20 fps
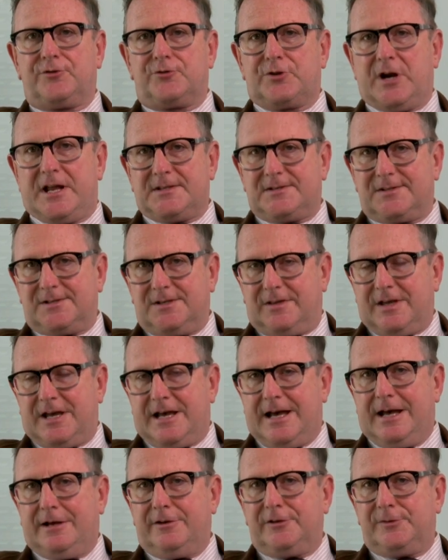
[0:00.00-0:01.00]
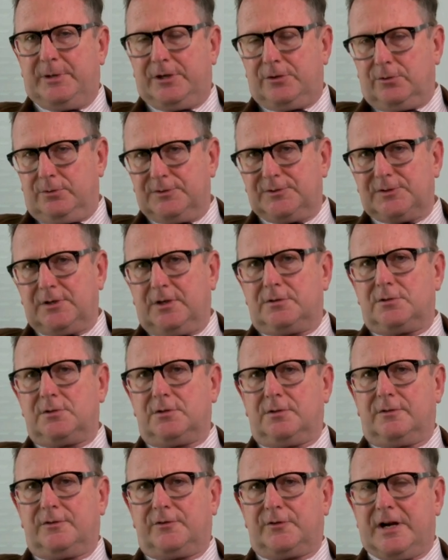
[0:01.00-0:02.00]
threats to their health, but also
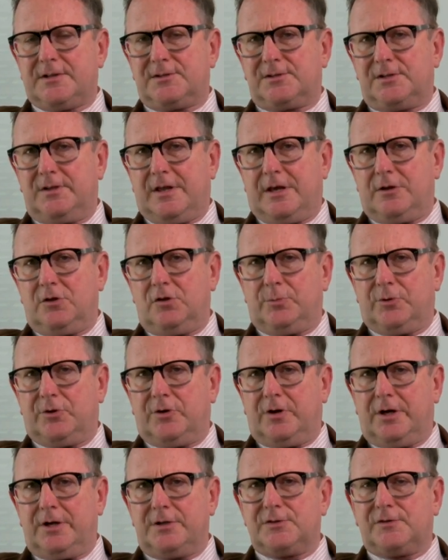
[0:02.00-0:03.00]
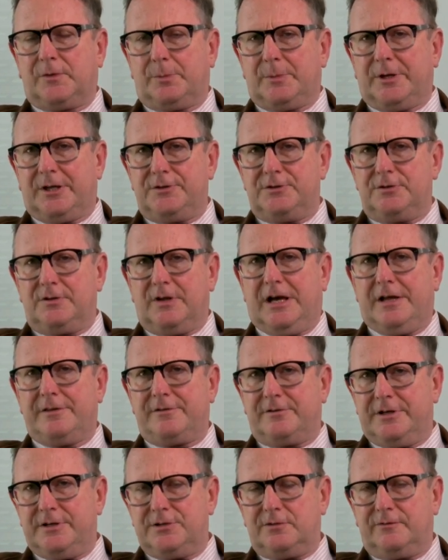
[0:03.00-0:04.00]
to threats to their human rights from
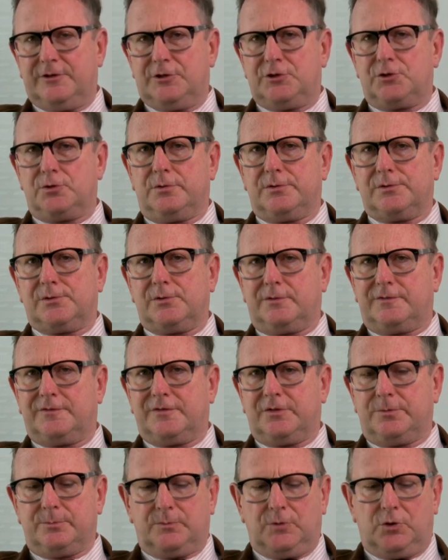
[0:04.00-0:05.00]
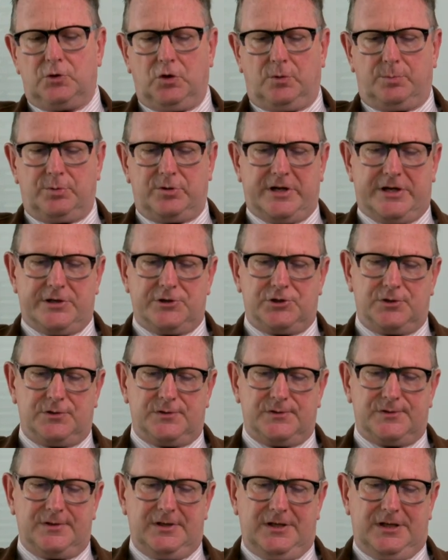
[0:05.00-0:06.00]
other individuals or from
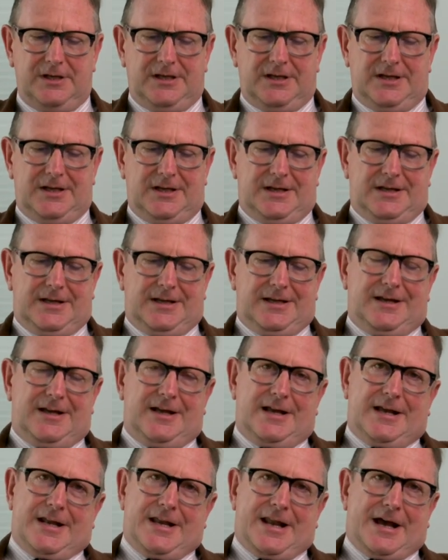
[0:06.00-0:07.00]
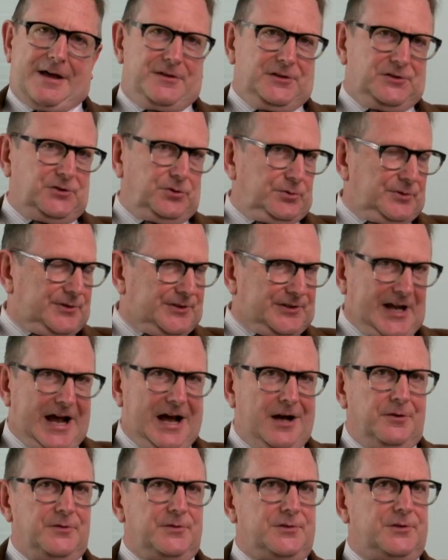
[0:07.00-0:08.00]
corporations. Now, this all
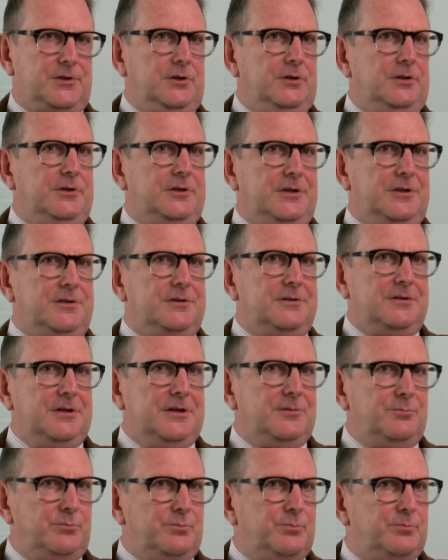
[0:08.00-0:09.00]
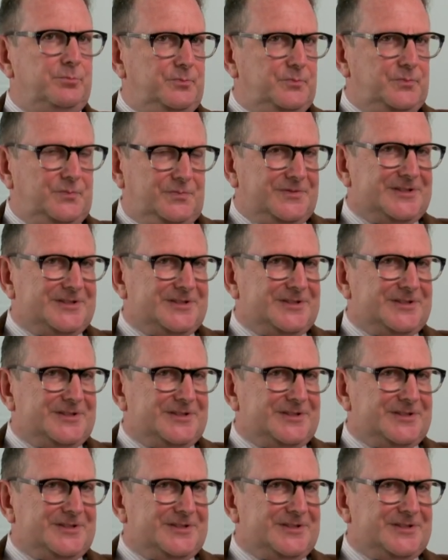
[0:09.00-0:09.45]
sounds good in, in